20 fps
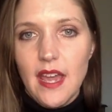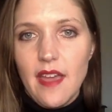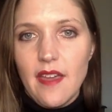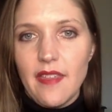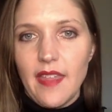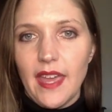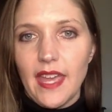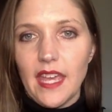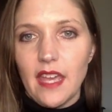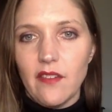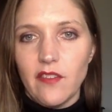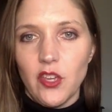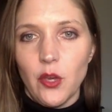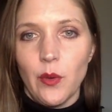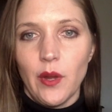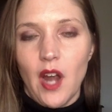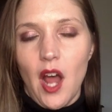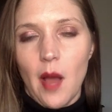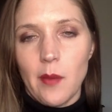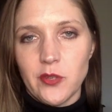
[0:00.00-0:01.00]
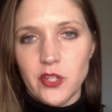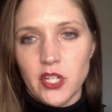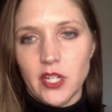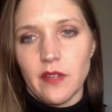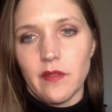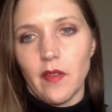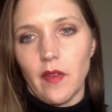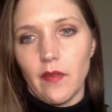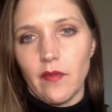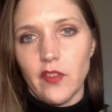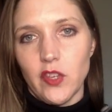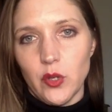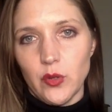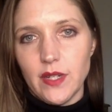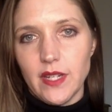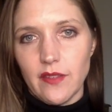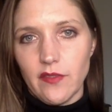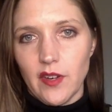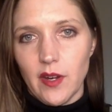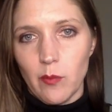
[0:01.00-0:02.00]
they give you an option of a few
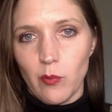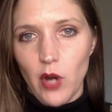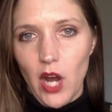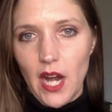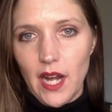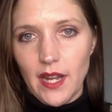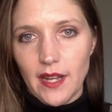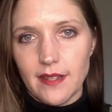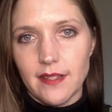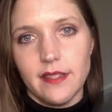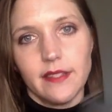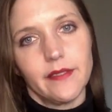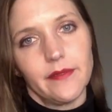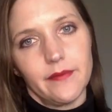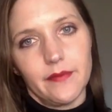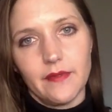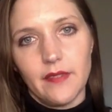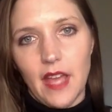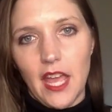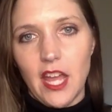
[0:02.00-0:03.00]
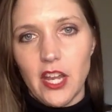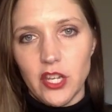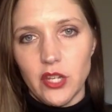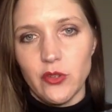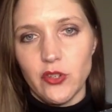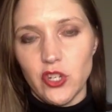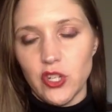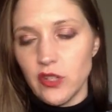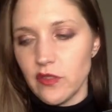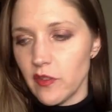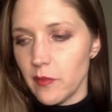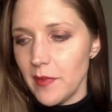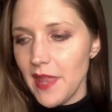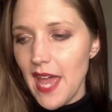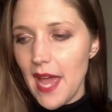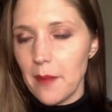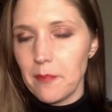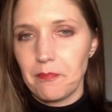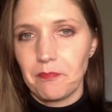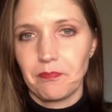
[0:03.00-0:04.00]
different products, and you choose from
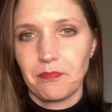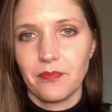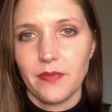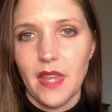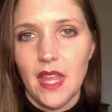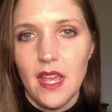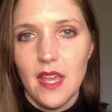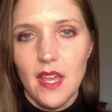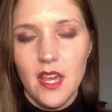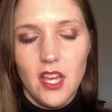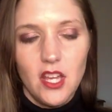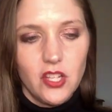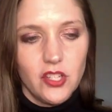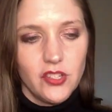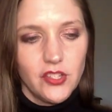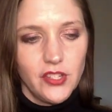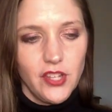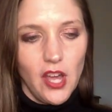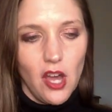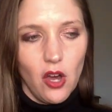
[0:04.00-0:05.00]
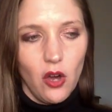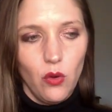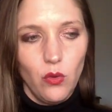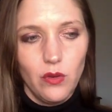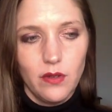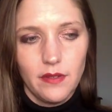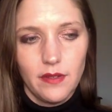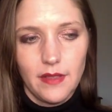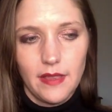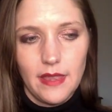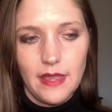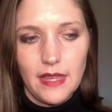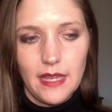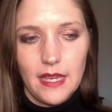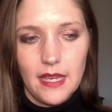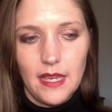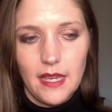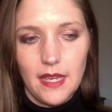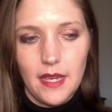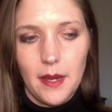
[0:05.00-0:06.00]
that. So
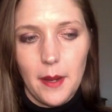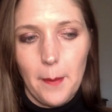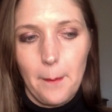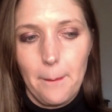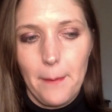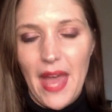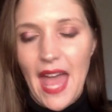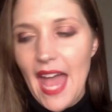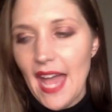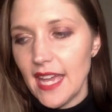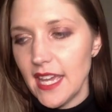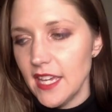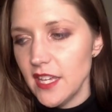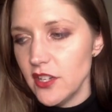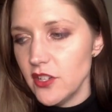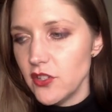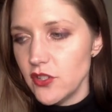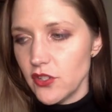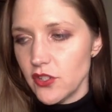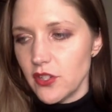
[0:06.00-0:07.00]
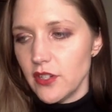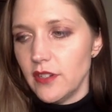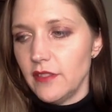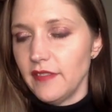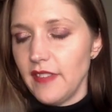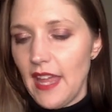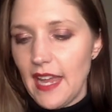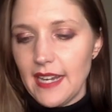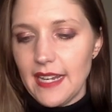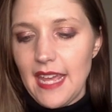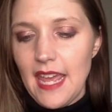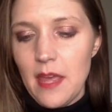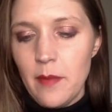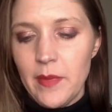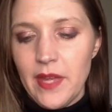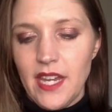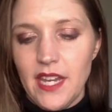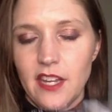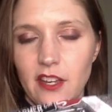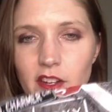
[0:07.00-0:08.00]
the package that came
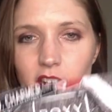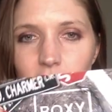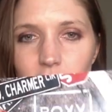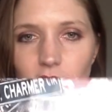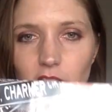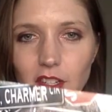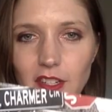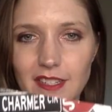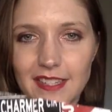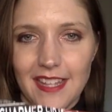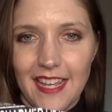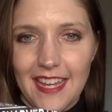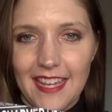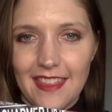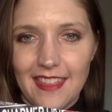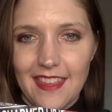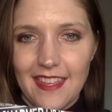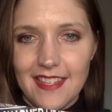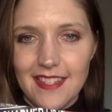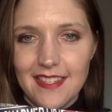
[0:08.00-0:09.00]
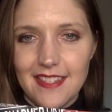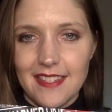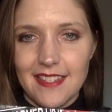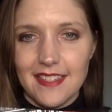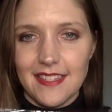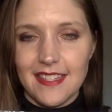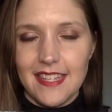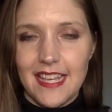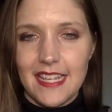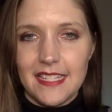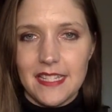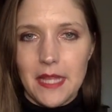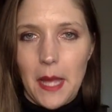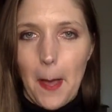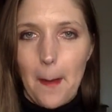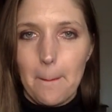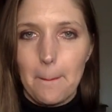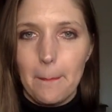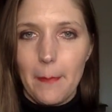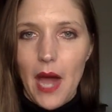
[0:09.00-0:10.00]
in here looks like this. It says
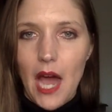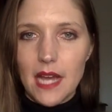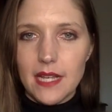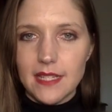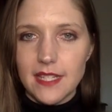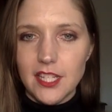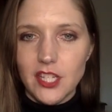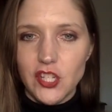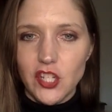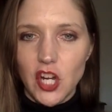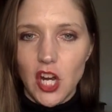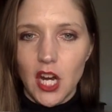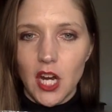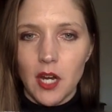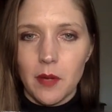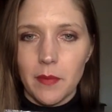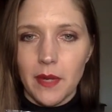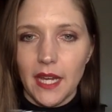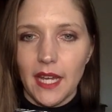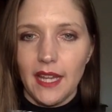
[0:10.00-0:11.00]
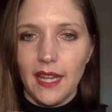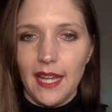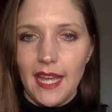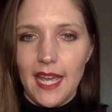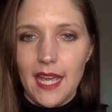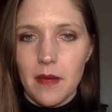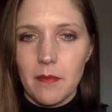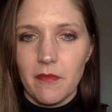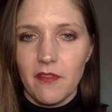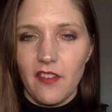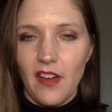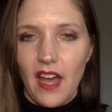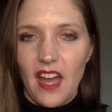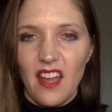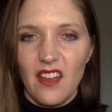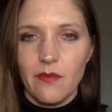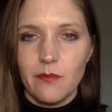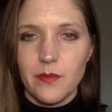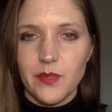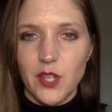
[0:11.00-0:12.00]
Boxycharm, glam
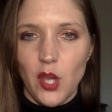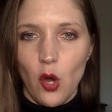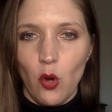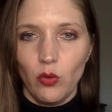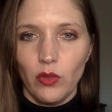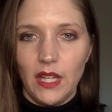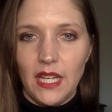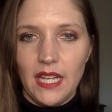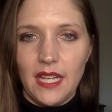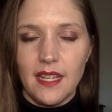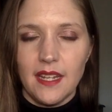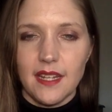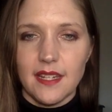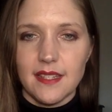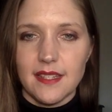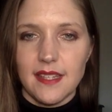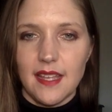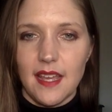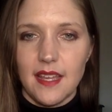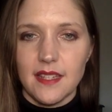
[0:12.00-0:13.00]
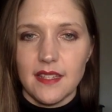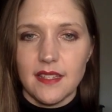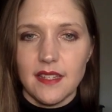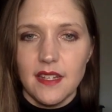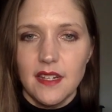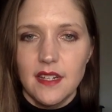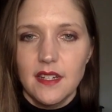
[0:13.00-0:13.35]
vibes only, and it says